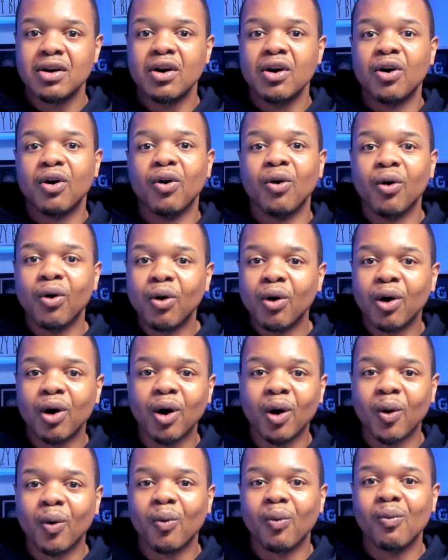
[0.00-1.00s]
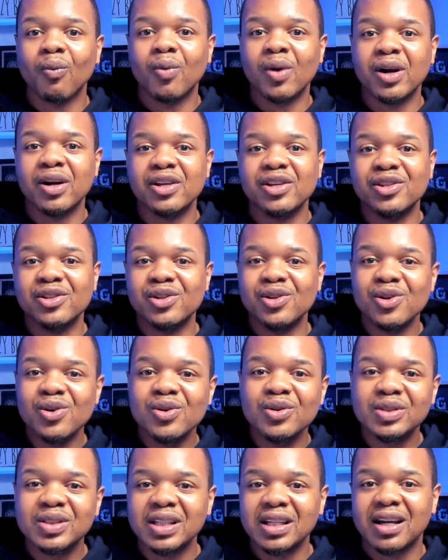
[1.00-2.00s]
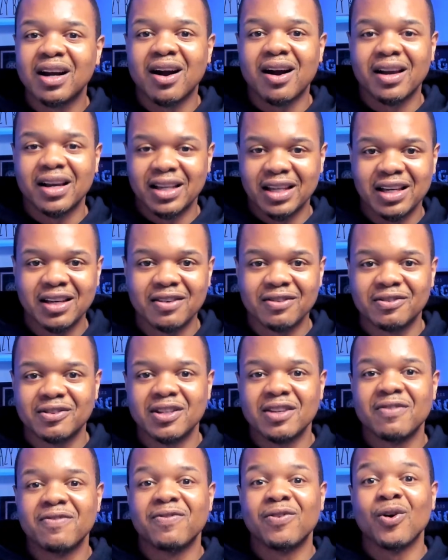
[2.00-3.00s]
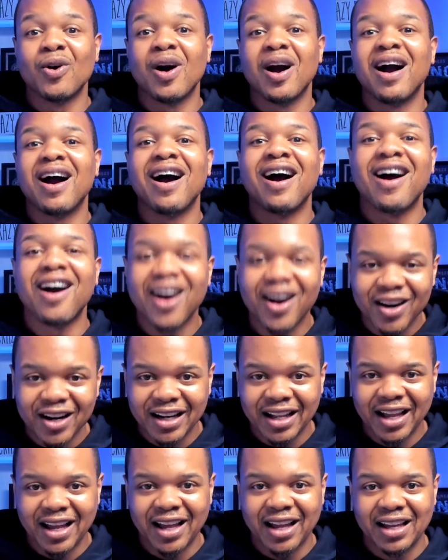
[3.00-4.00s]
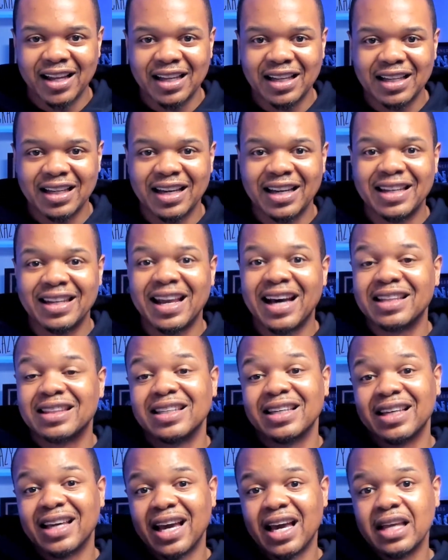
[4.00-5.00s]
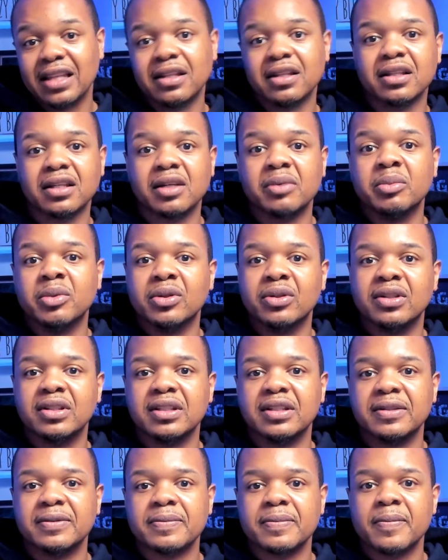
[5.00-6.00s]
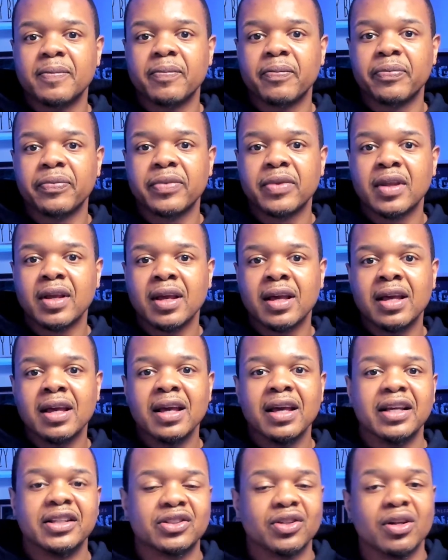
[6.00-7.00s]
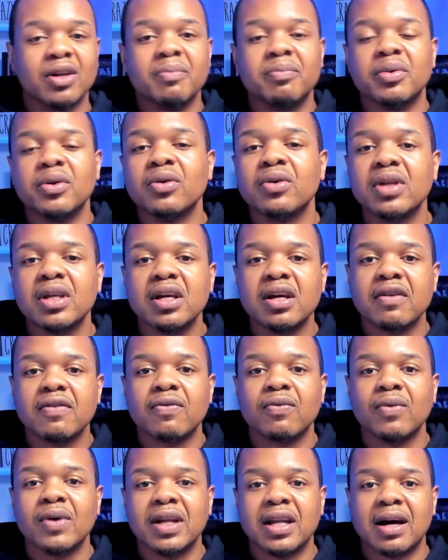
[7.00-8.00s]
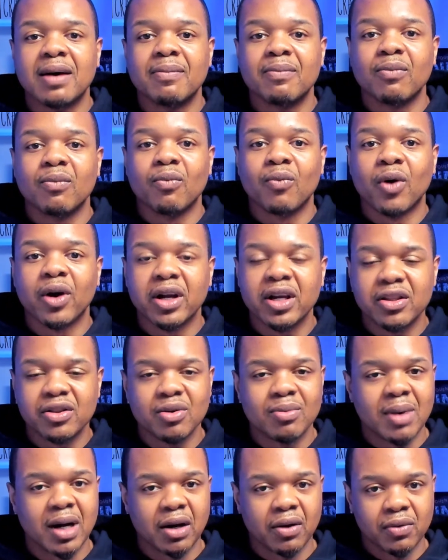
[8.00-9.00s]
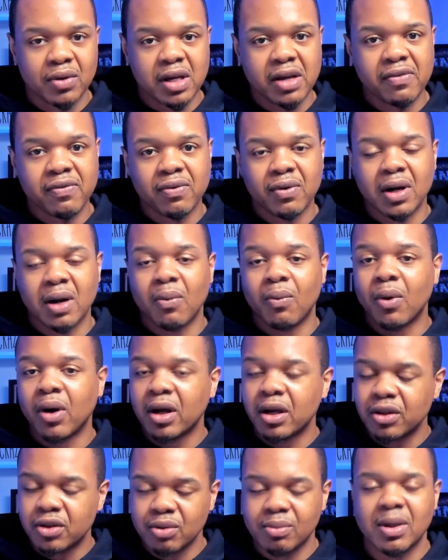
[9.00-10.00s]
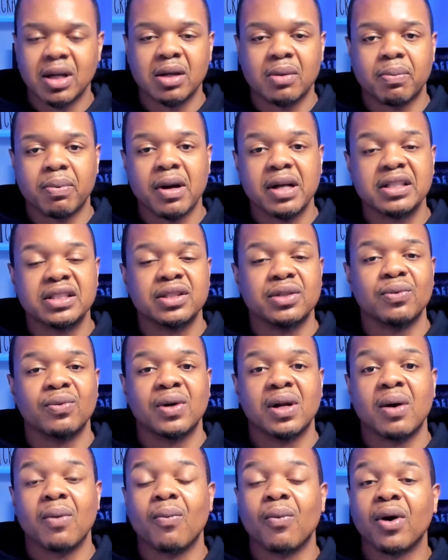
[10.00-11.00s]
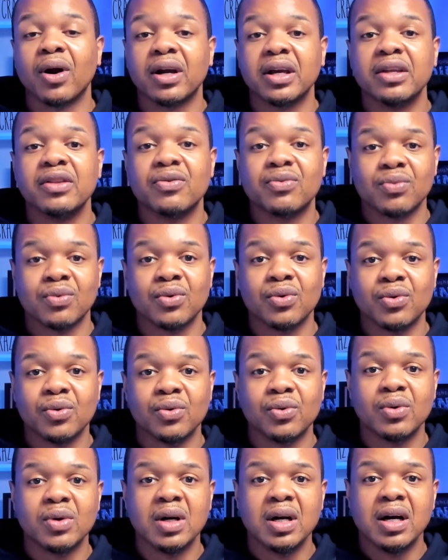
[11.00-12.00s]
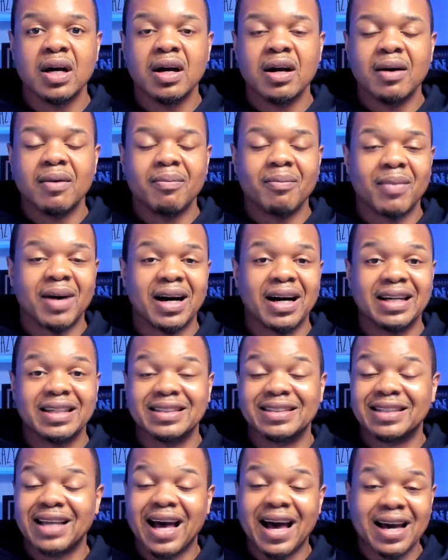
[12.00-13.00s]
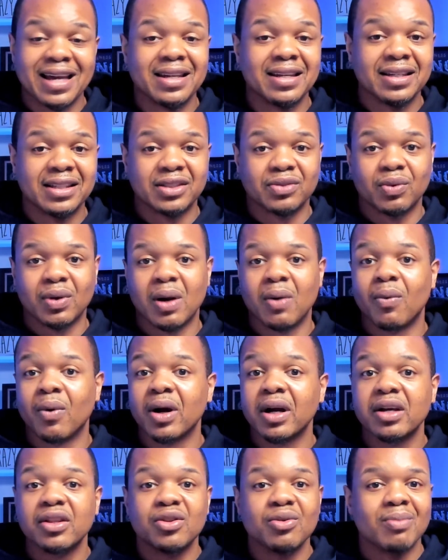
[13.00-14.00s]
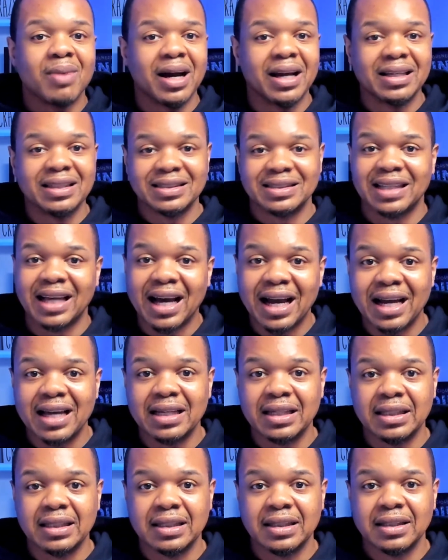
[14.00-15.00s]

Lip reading: or we're using our gift for our gain and not the gain of the community. And so the beauty of when I'm working through my grief, when I'm working through my depression, when I'm working through my sadness, when I'm working through my anxiety,